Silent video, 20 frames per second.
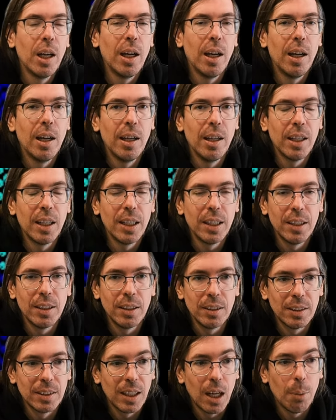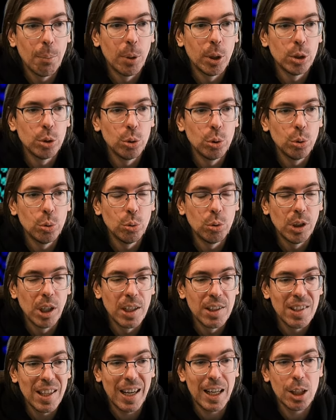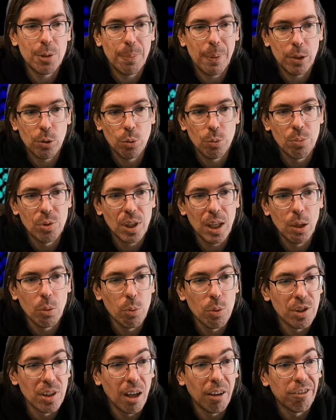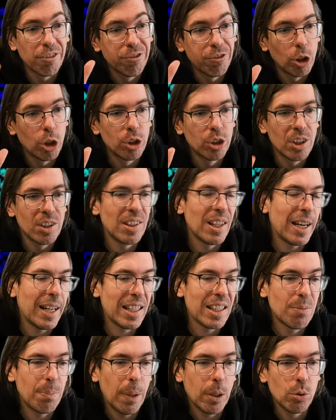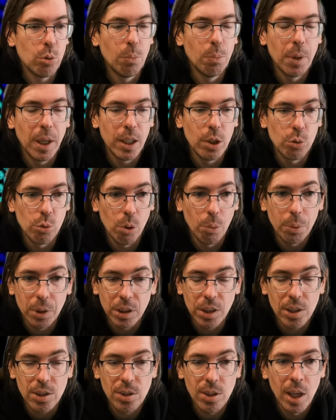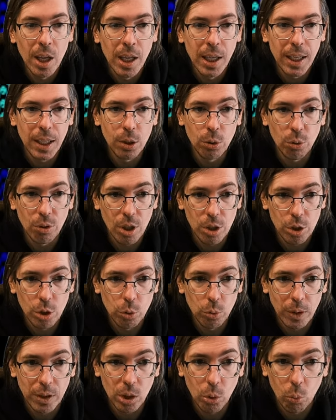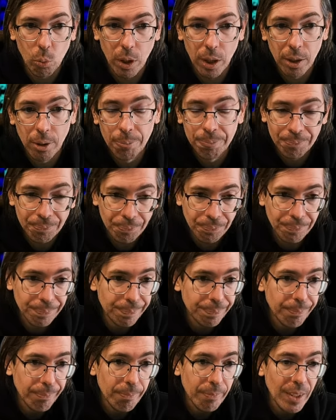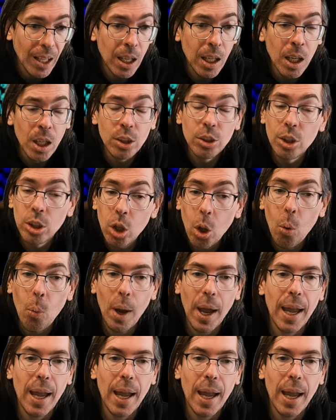uh, uh, comer to the ZX Spectrum scene. It was their third ZX Spectrum intro release in 2021. The low